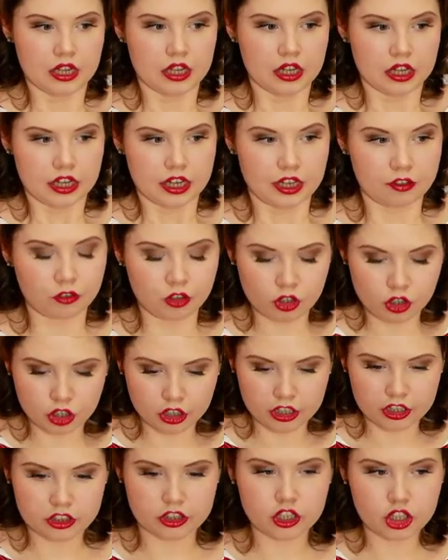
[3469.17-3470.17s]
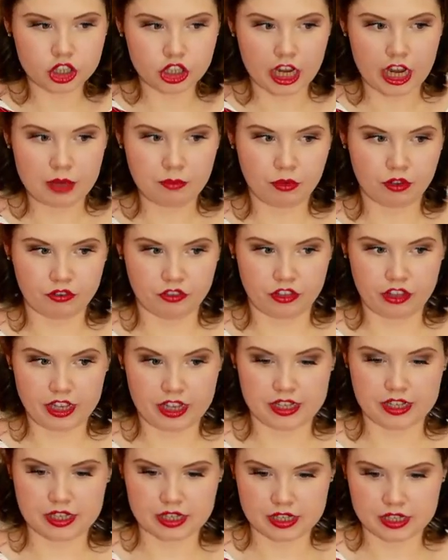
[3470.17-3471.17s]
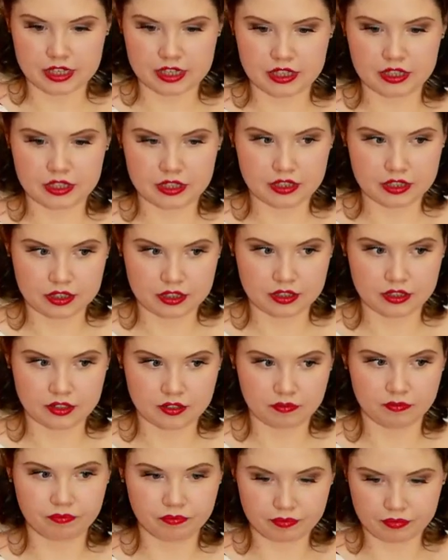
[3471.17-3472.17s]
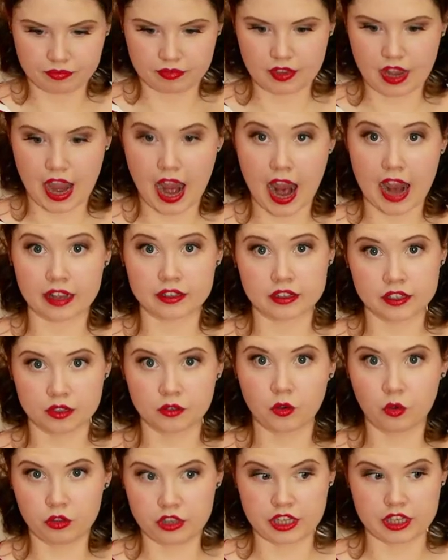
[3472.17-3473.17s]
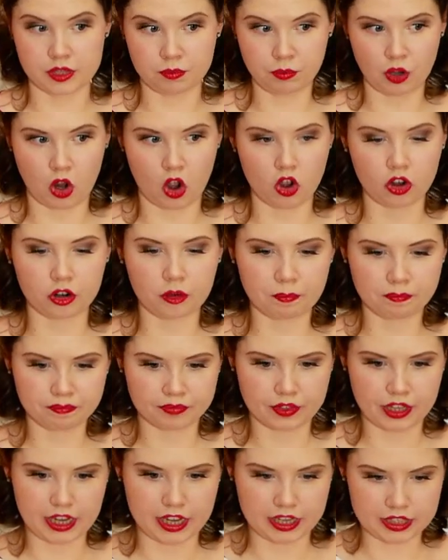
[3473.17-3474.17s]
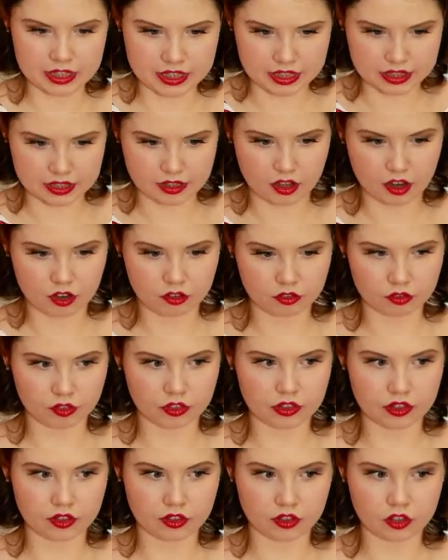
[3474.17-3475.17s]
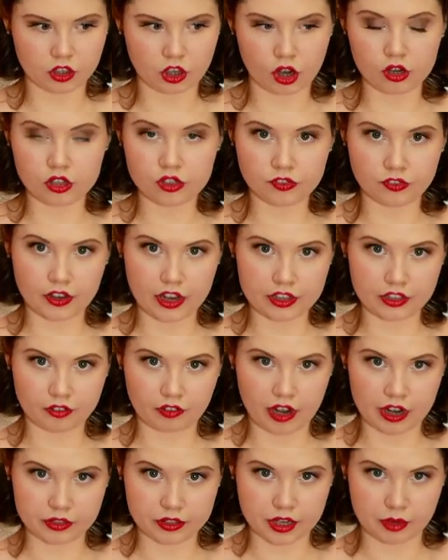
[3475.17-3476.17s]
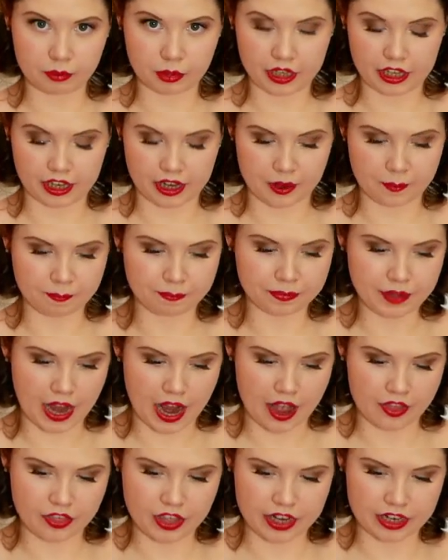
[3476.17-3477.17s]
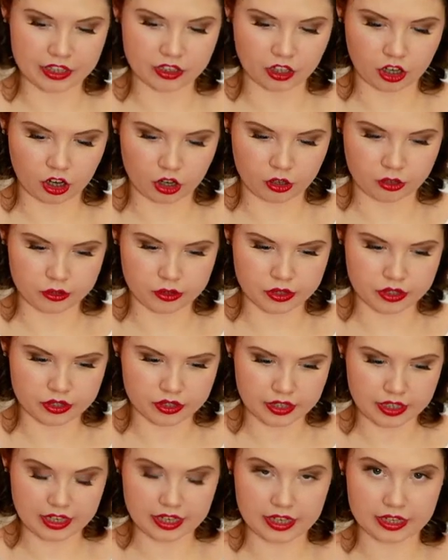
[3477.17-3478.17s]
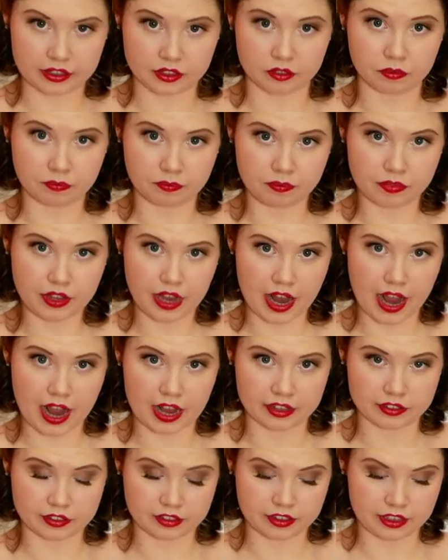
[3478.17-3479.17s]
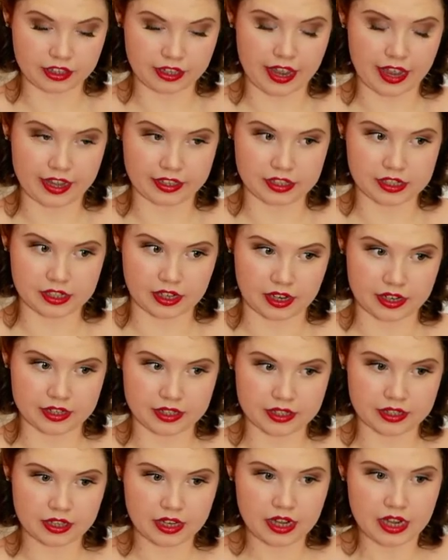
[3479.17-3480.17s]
If you look at the shape of this hat or this block, it goes further out up here and then it goes in at the head size.